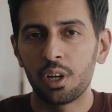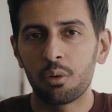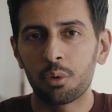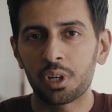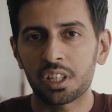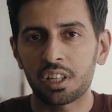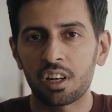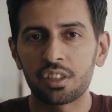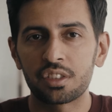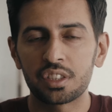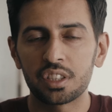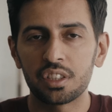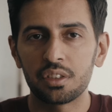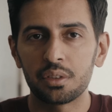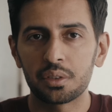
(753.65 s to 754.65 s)
what cards
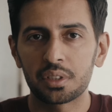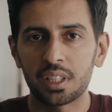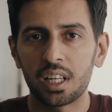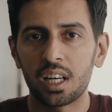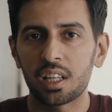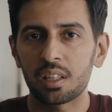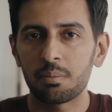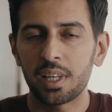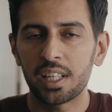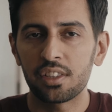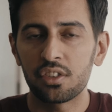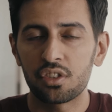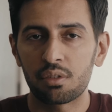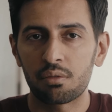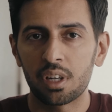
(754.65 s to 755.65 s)
to use, and how to
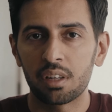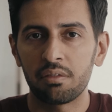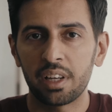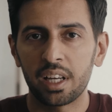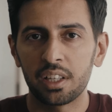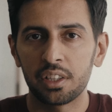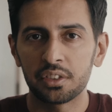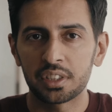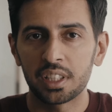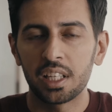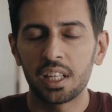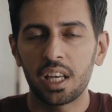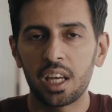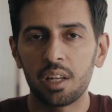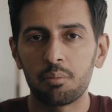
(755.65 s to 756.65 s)
manage your RED files
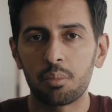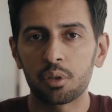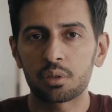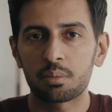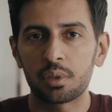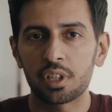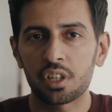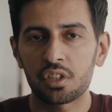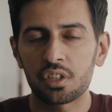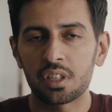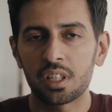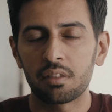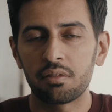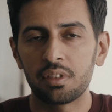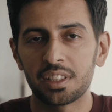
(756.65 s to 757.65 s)
and post-production
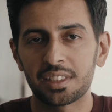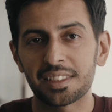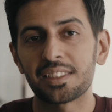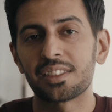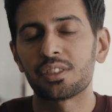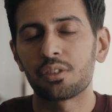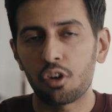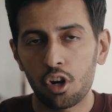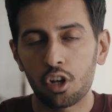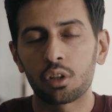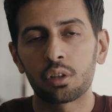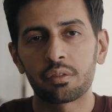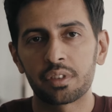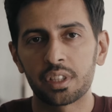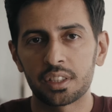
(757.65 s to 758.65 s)
that fits into
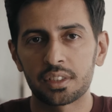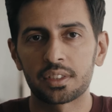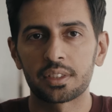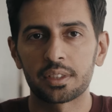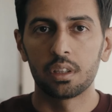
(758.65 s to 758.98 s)
all of this.